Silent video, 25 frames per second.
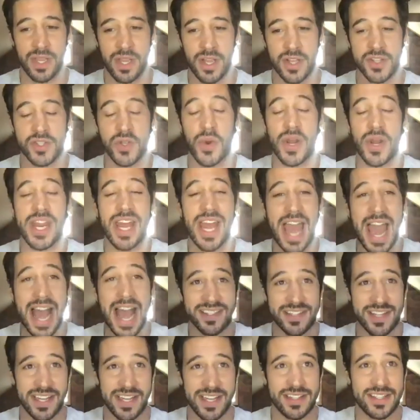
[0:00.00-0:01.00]
So in
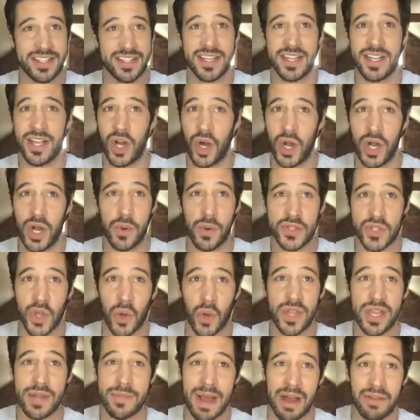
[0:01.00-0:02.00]
essence, it was
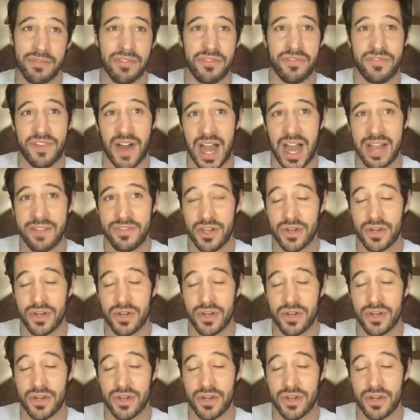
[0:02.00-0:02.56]
only about five